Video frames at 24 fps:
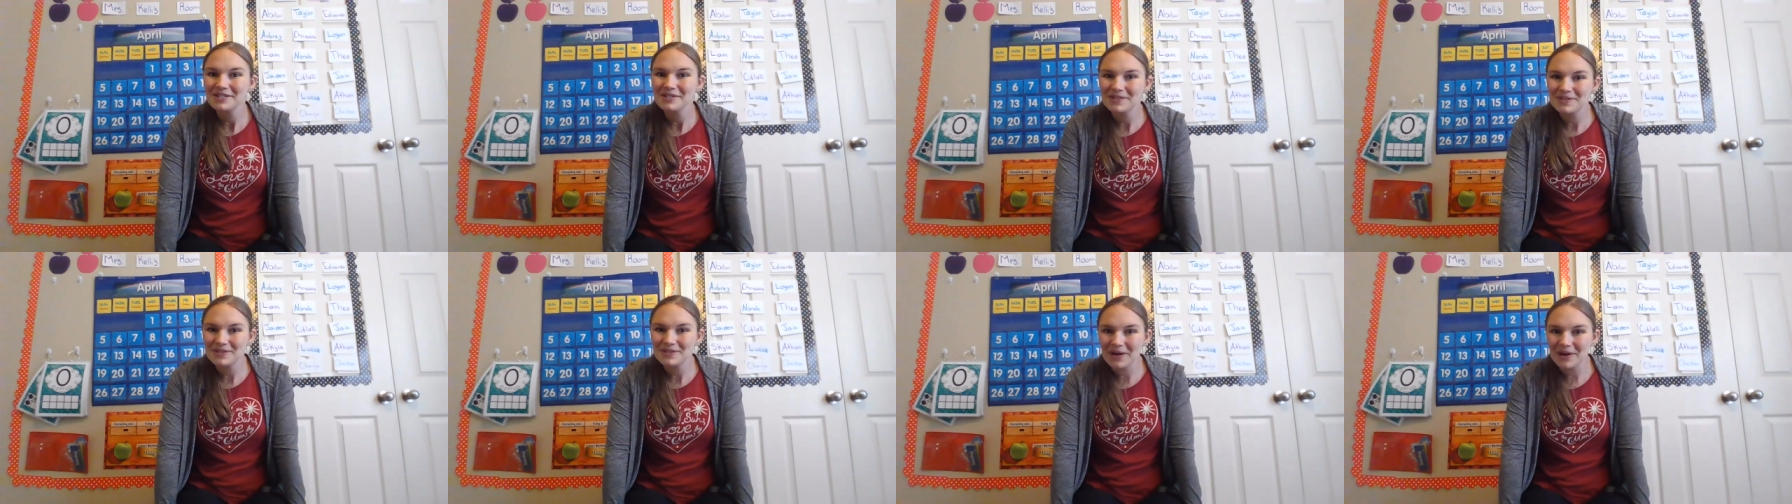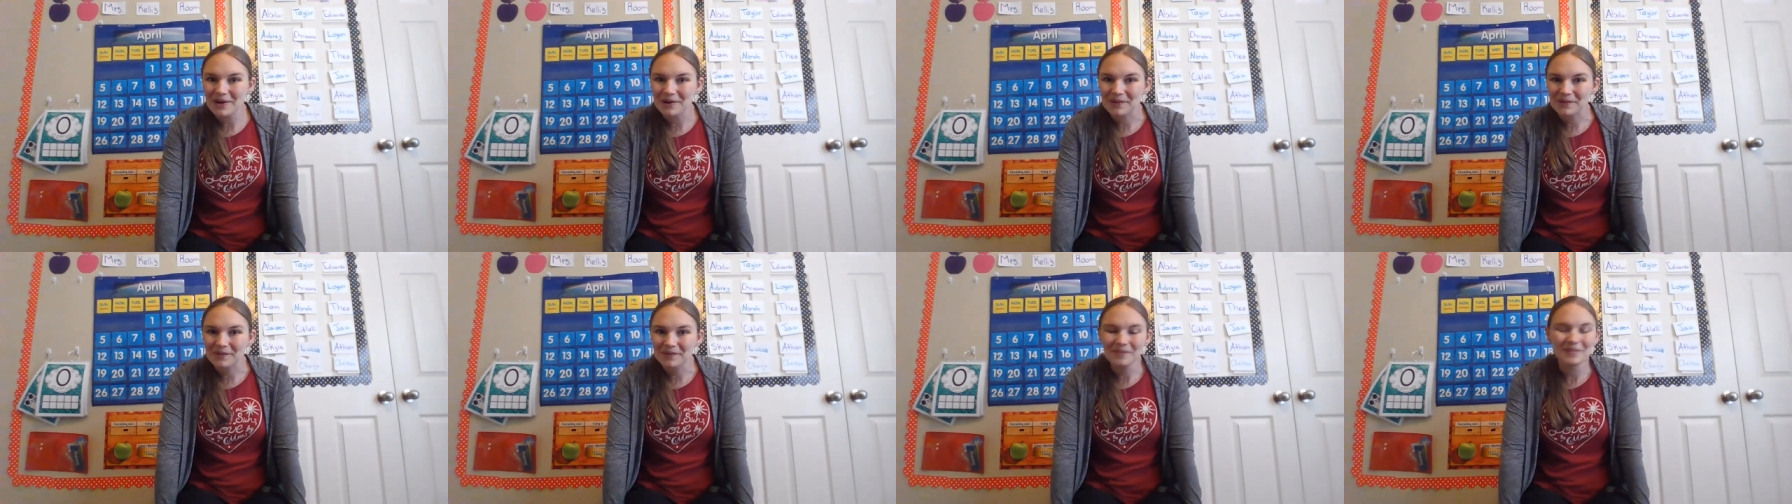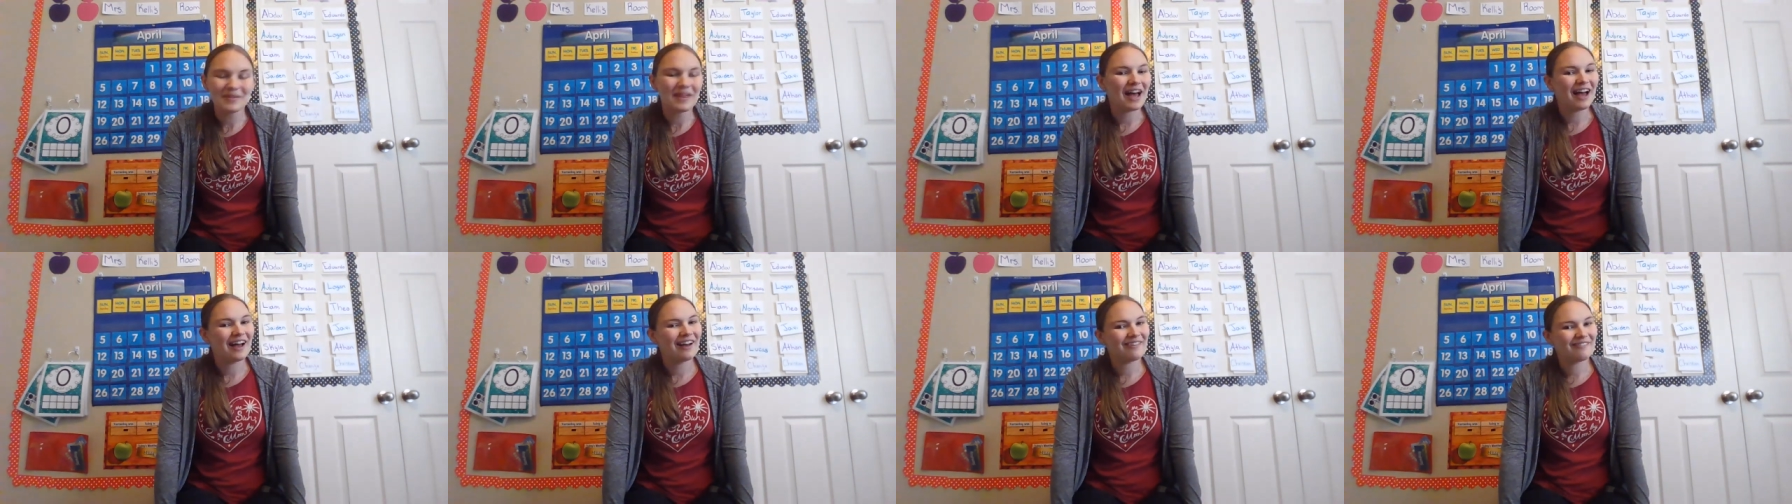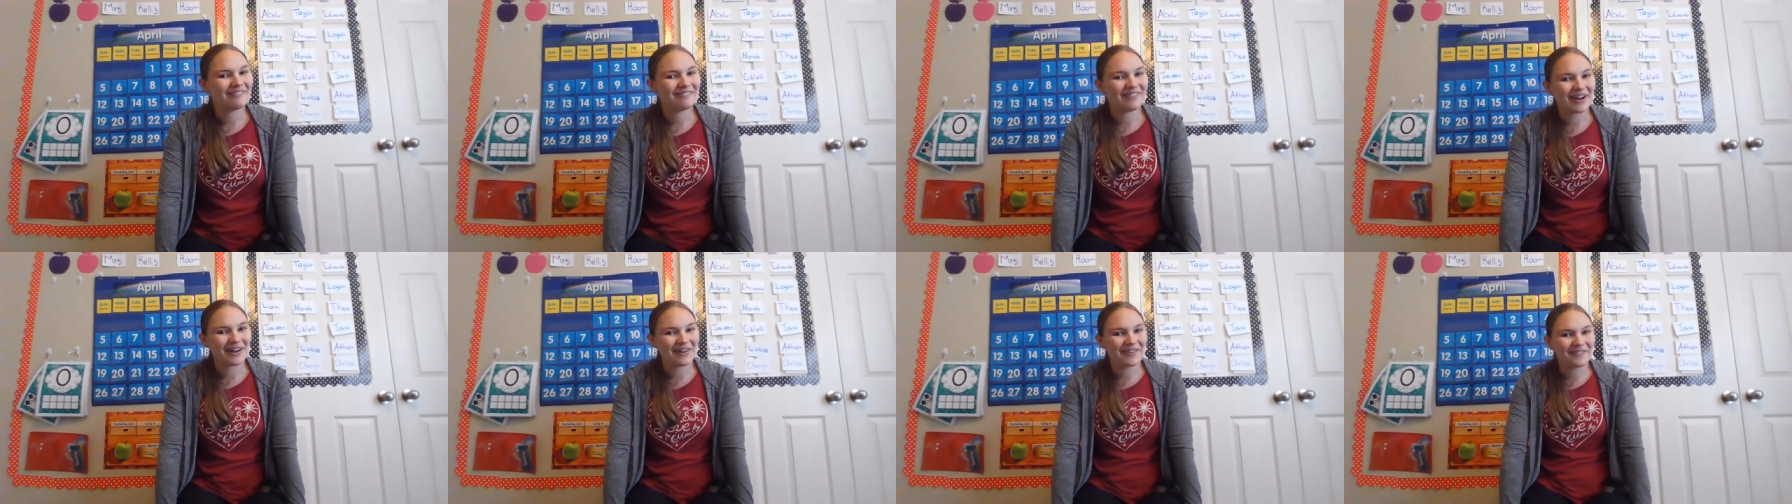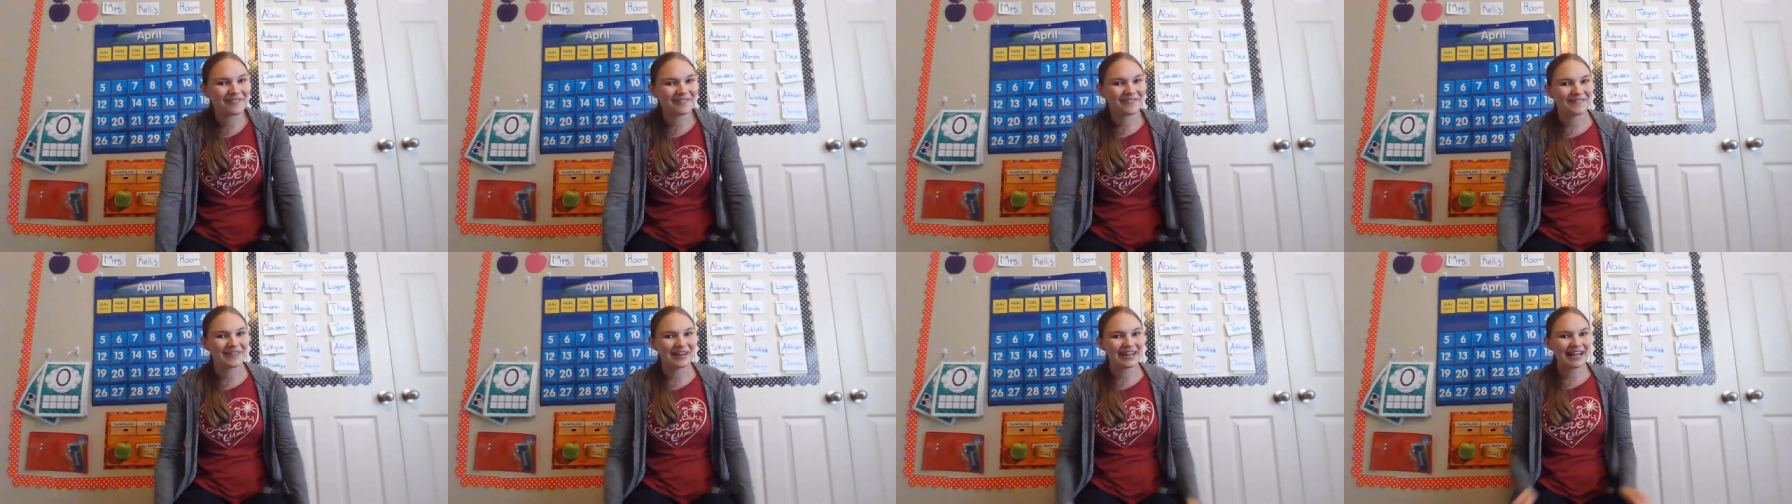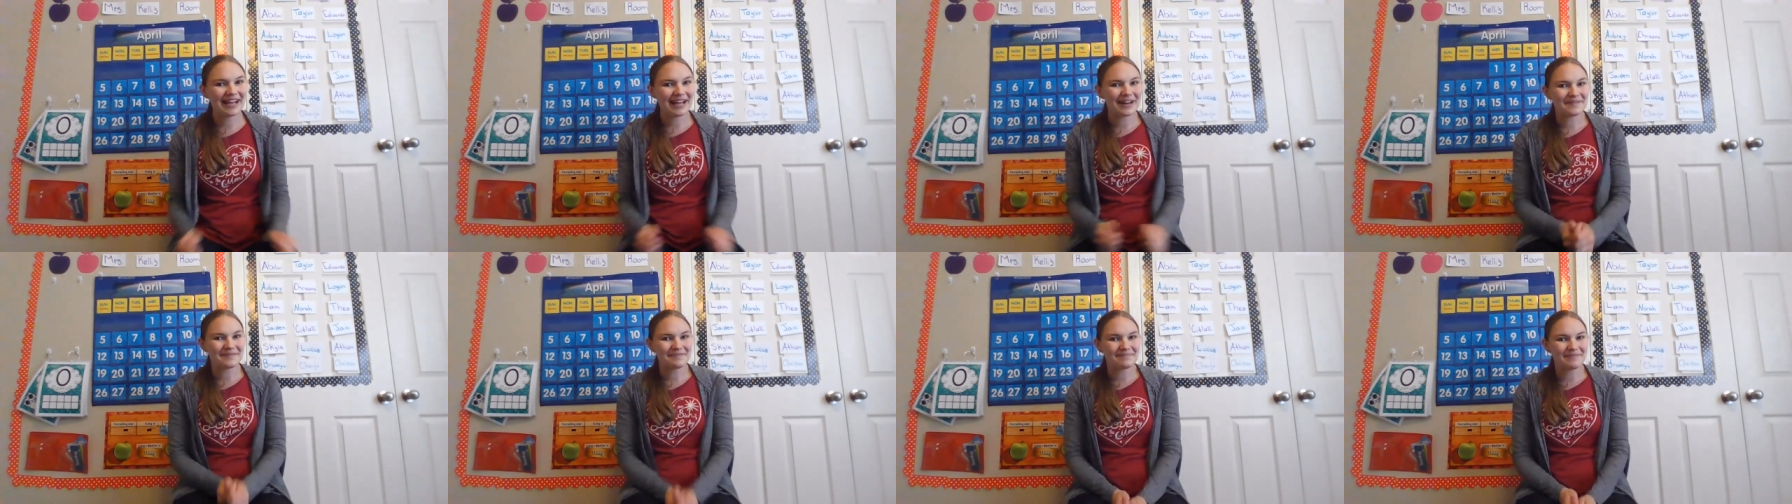So well, we
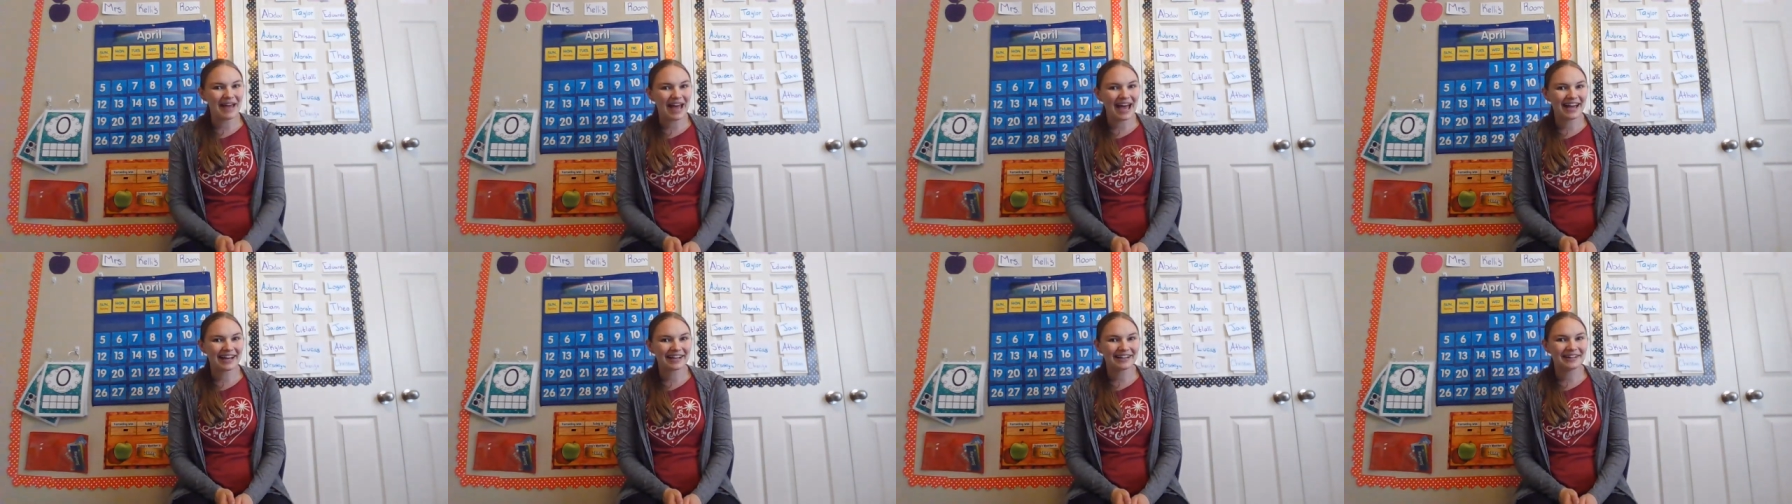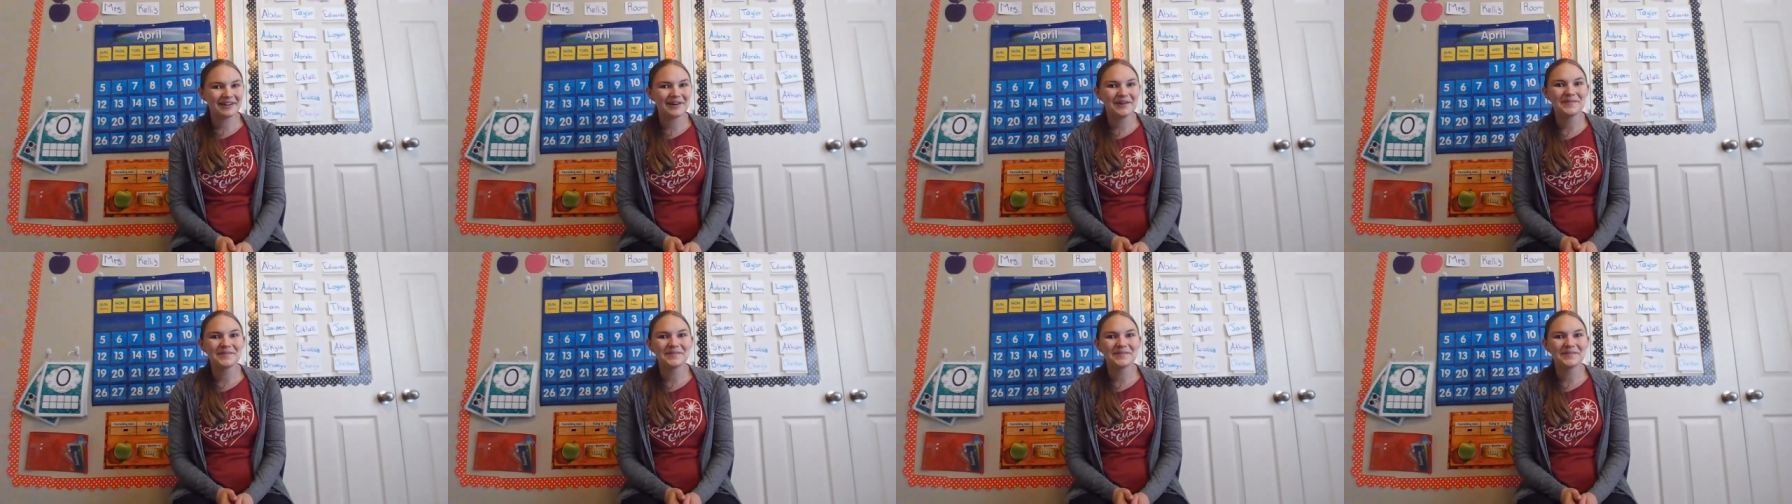come back,